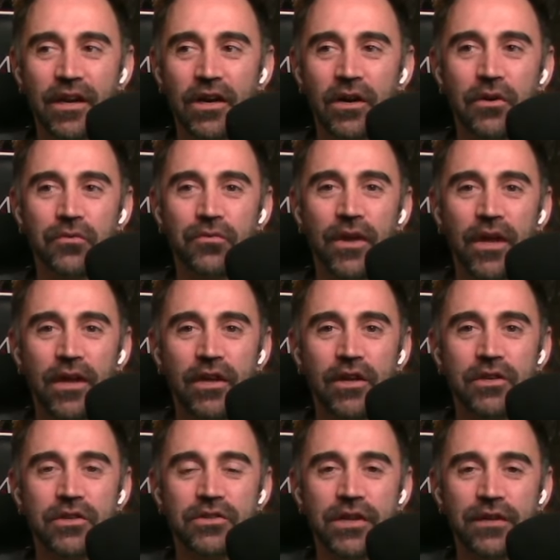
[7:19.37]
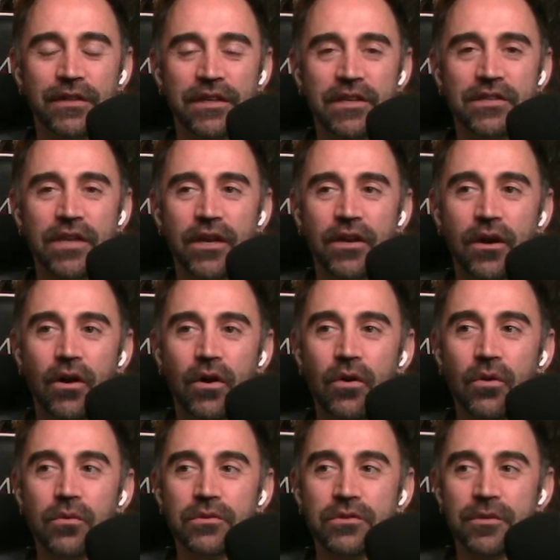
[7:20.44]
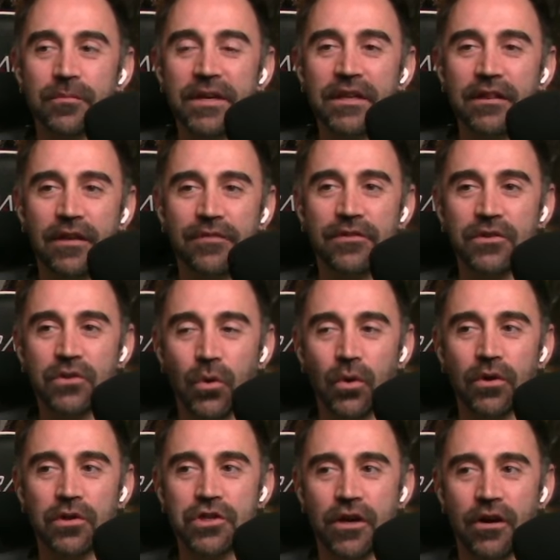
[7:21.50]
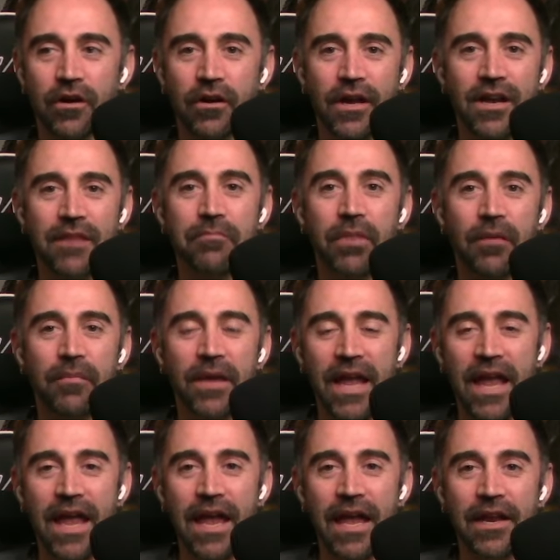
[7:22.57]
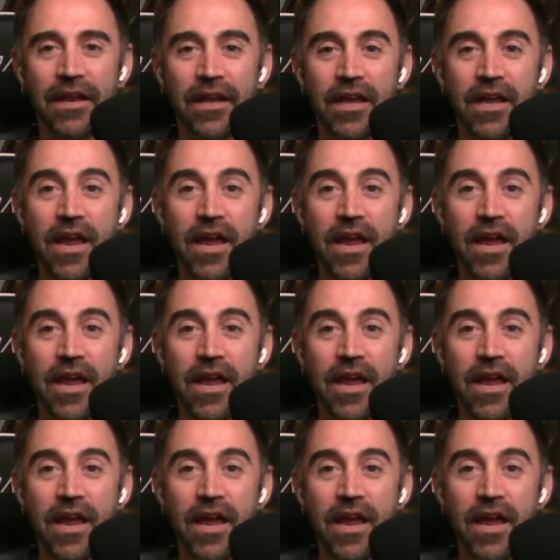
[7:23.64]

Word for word: Of suddenly he's like, oh, somebody left the door ajar and I bumped my head.